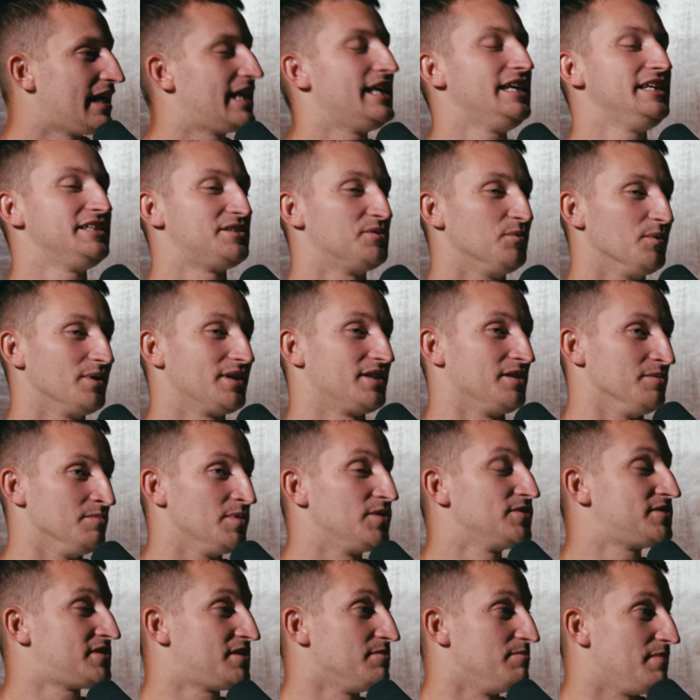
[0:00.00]
He's one of the
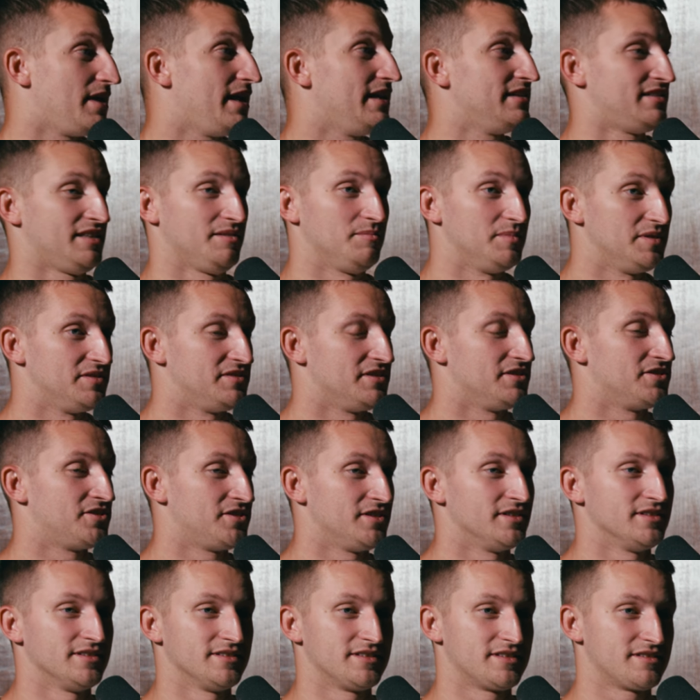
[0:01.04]
most amazing
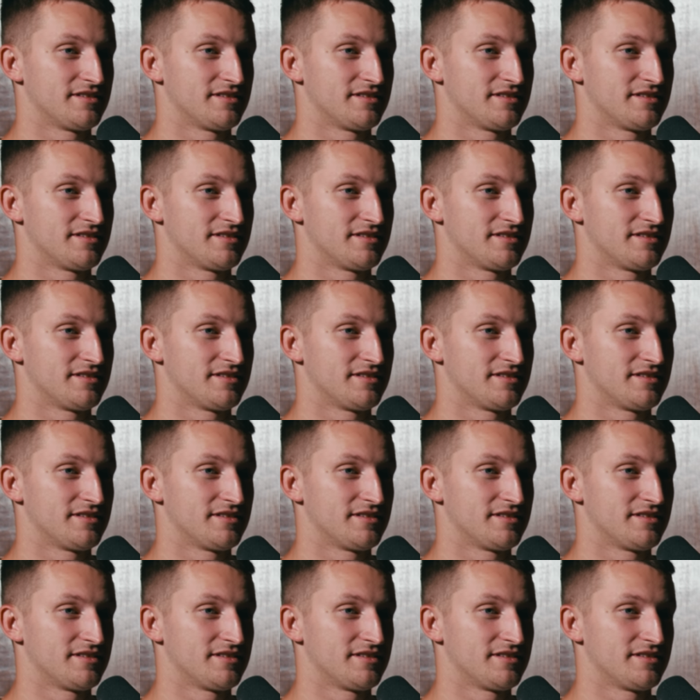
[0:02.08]
musicians,